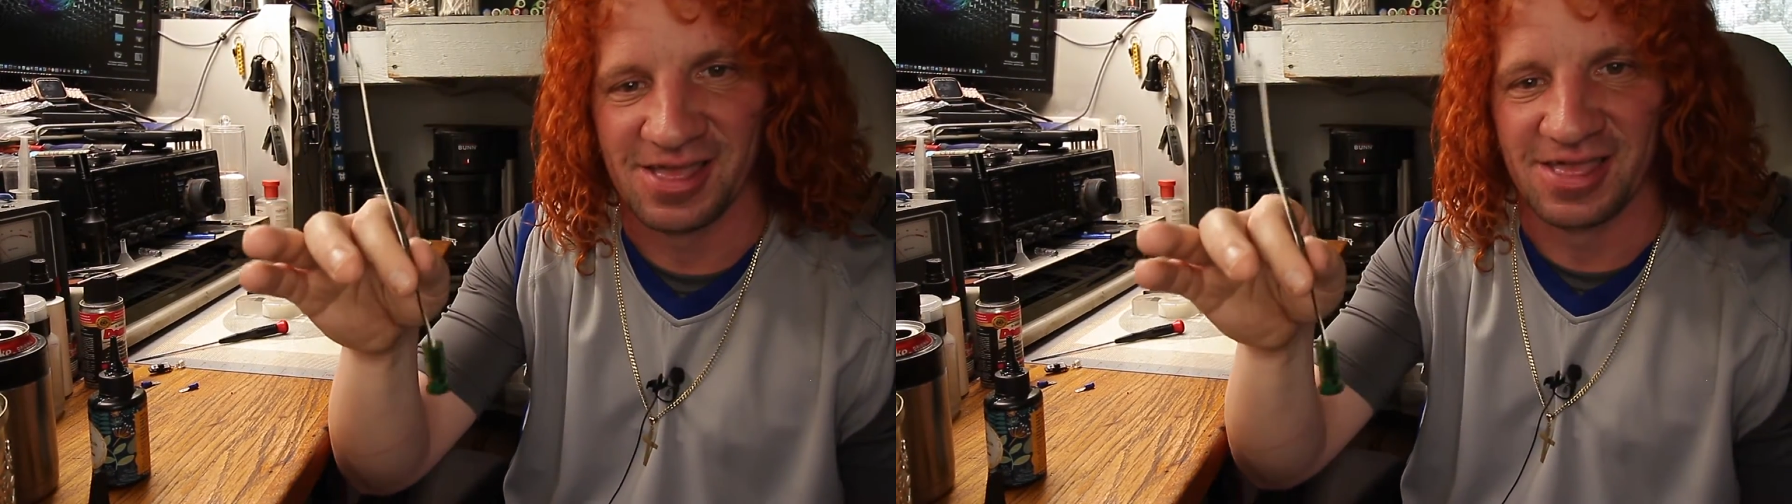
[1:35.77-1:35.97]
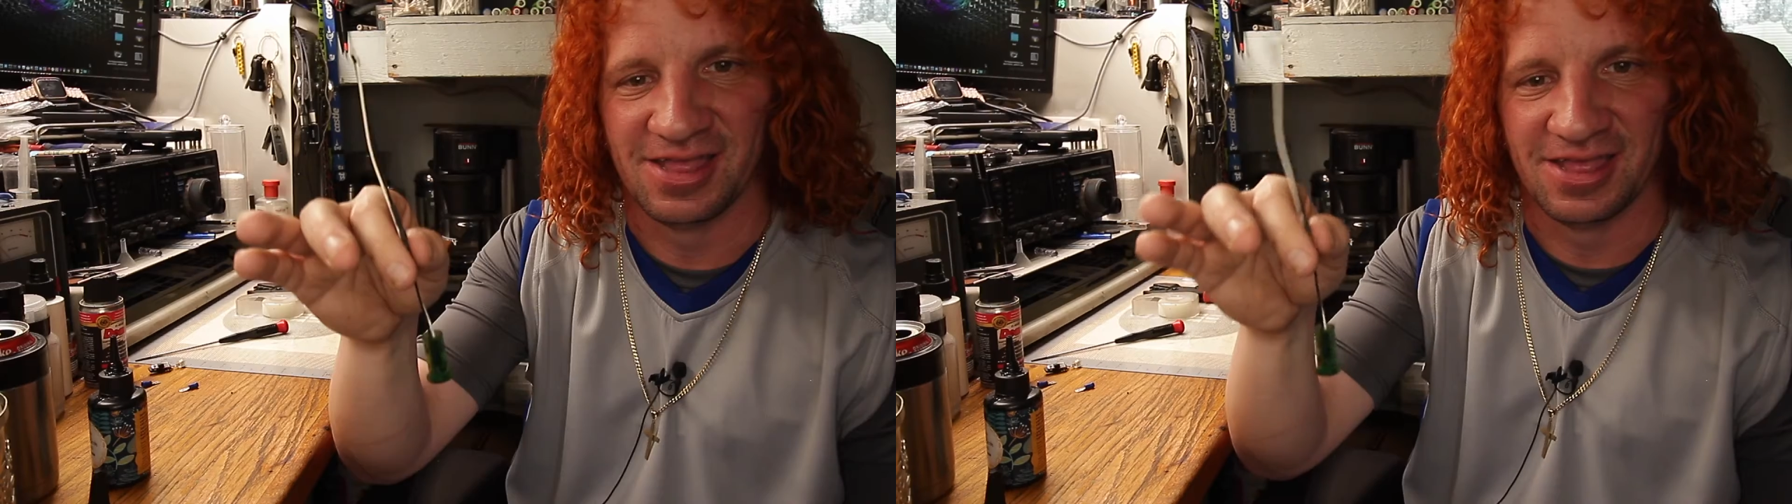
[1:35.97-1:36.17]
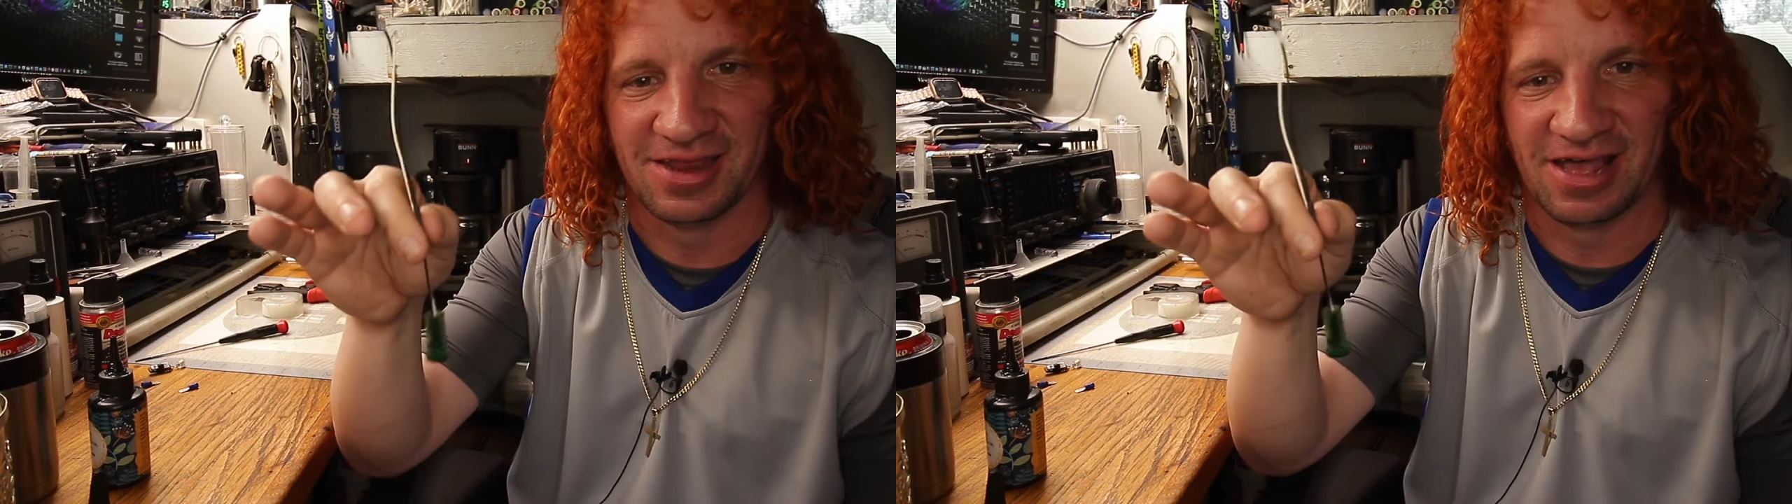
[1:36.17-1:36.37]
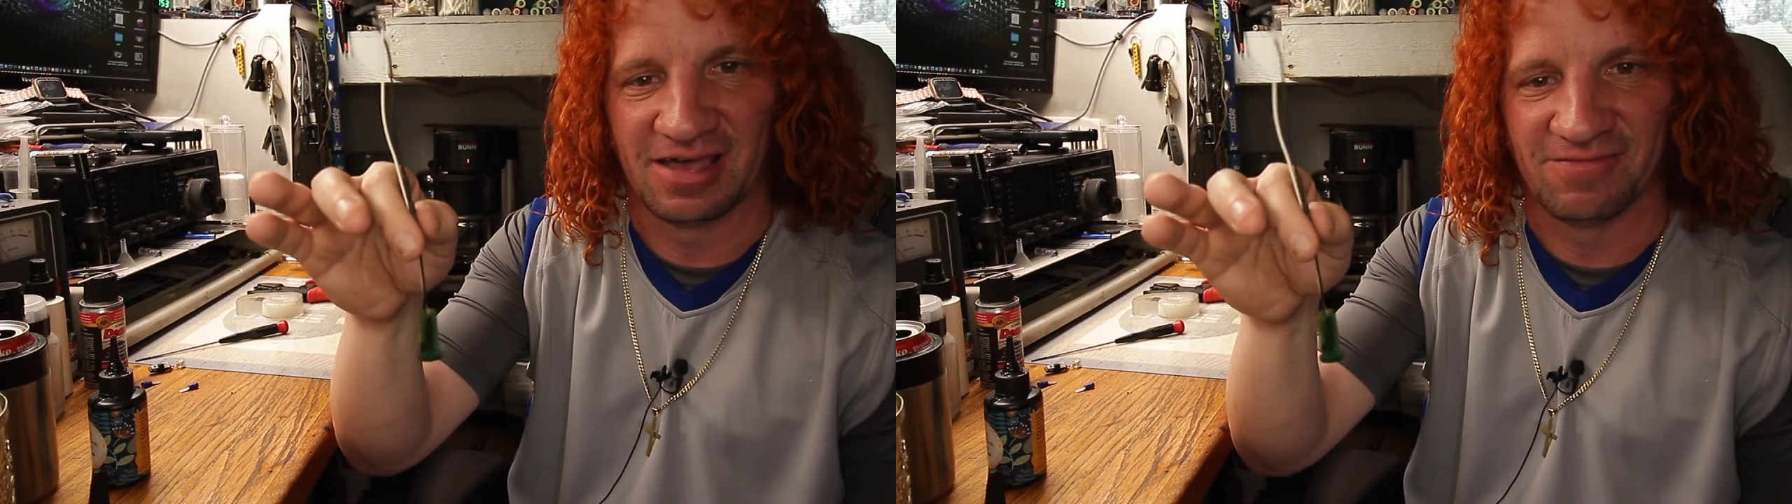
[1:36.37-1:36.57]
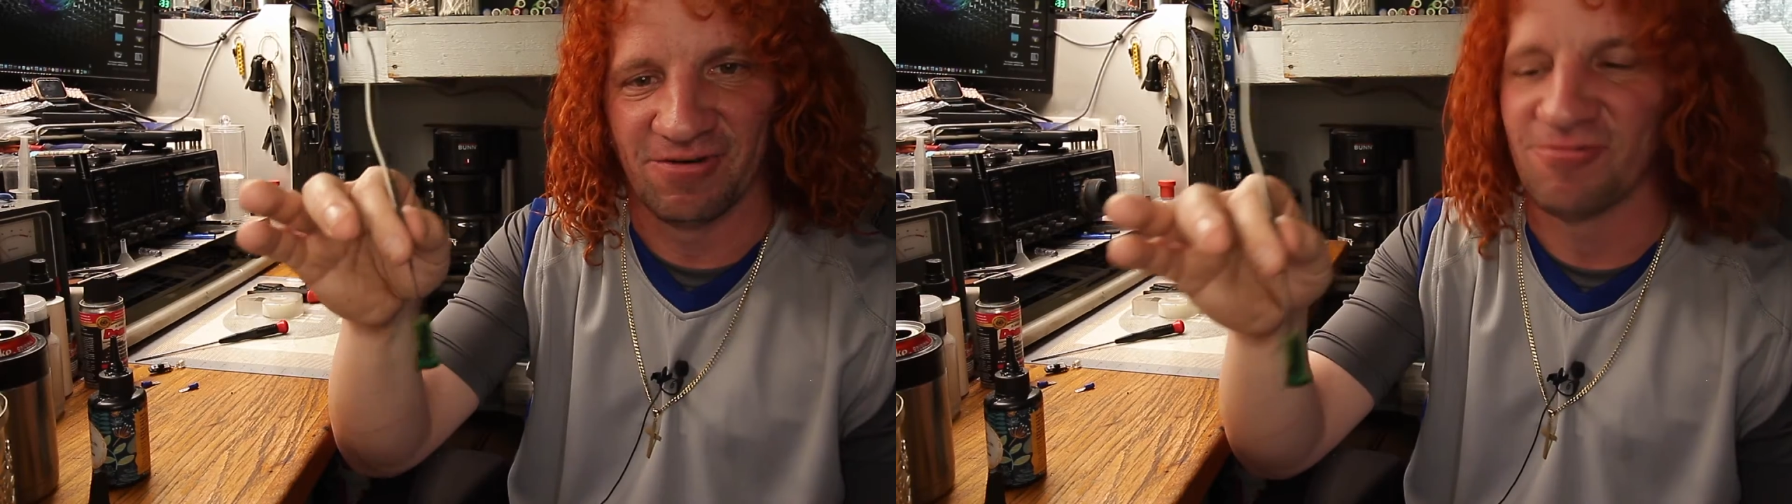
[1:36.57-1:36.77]
and
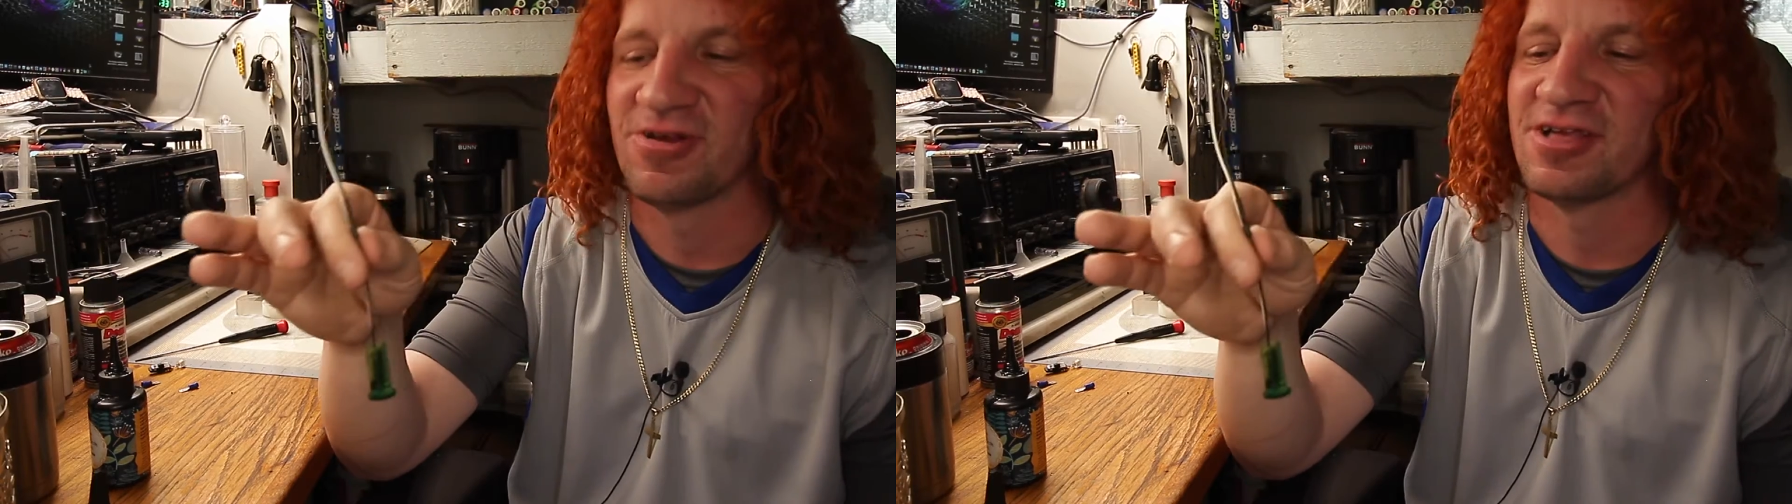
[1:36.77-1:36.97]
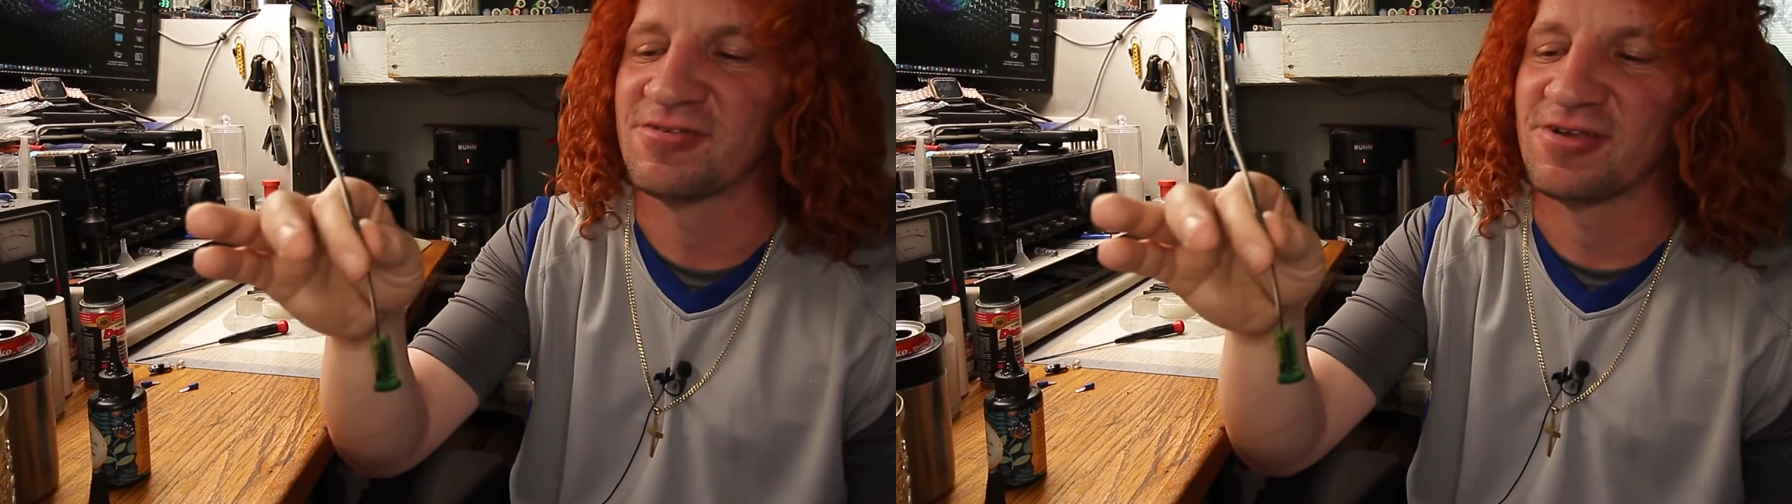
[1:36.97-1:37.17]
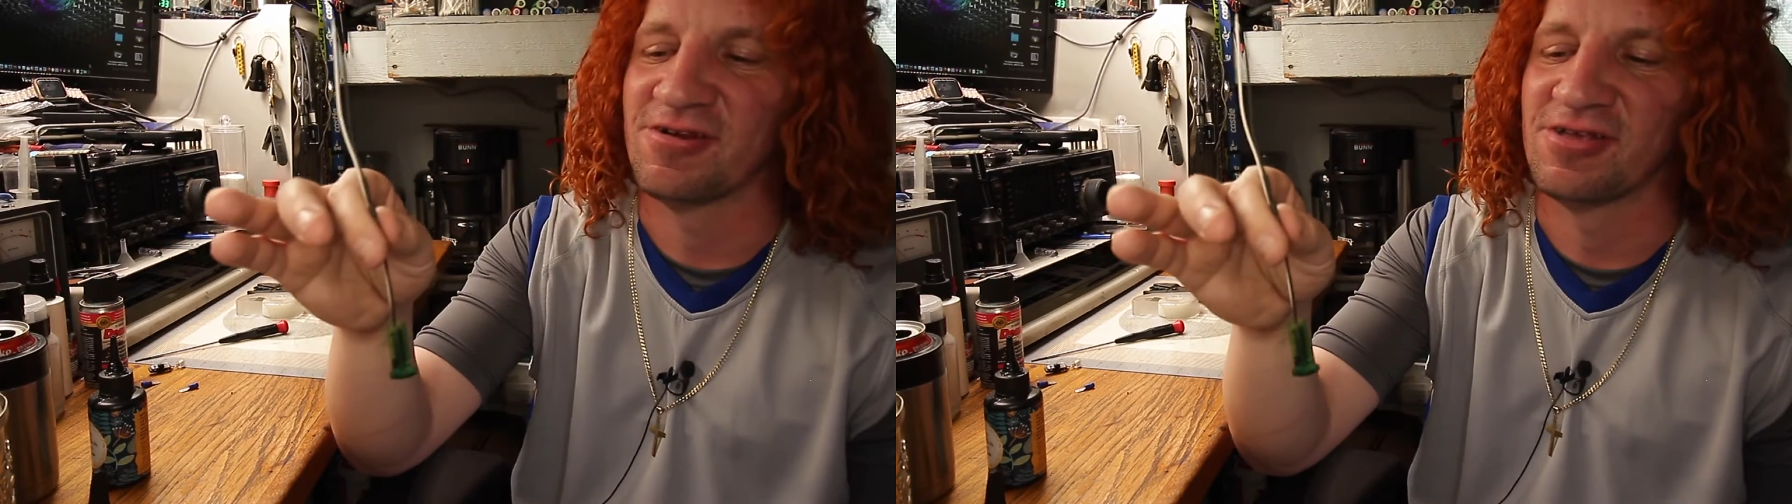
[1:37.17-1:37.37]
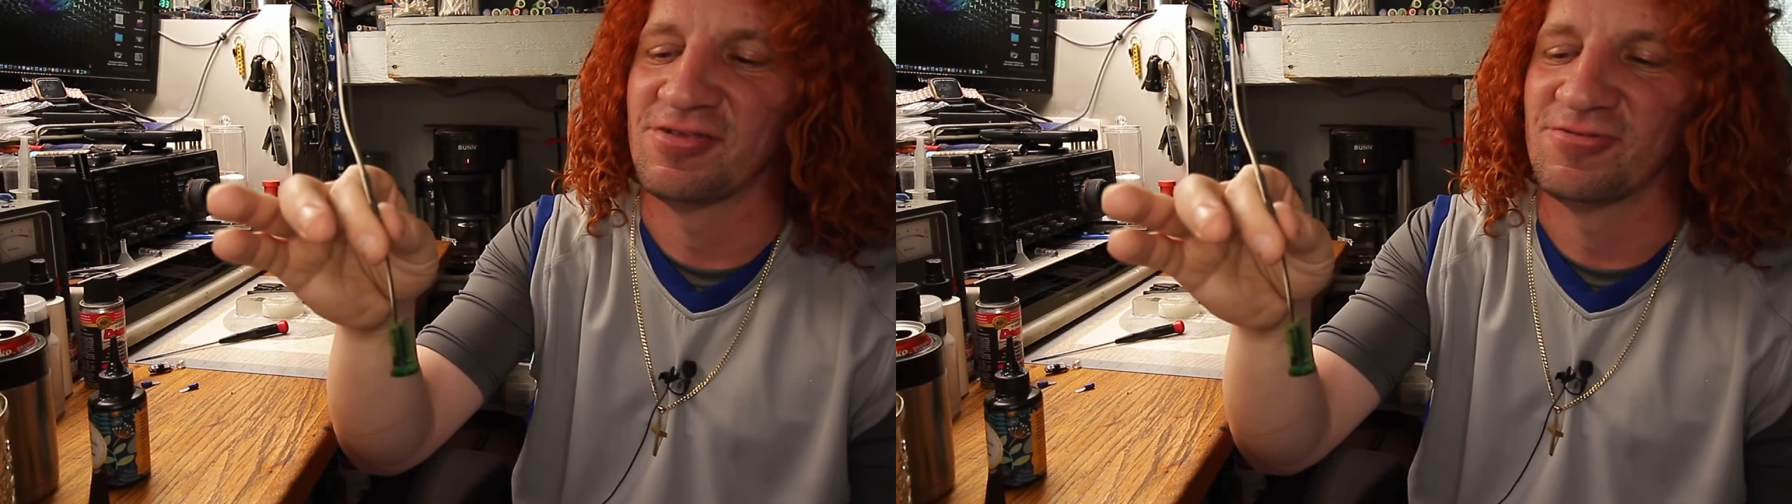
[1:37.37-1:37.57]
I've already started